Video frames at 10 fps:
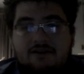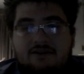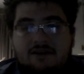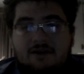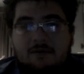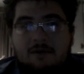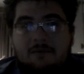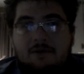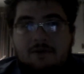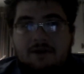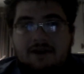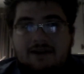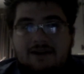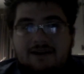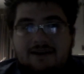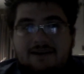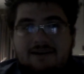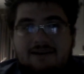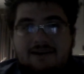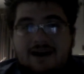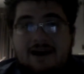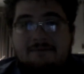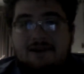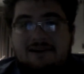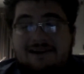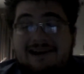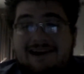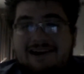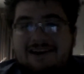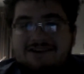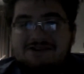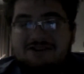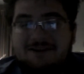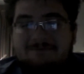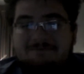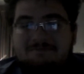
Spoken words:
So at one point, I had him down to 900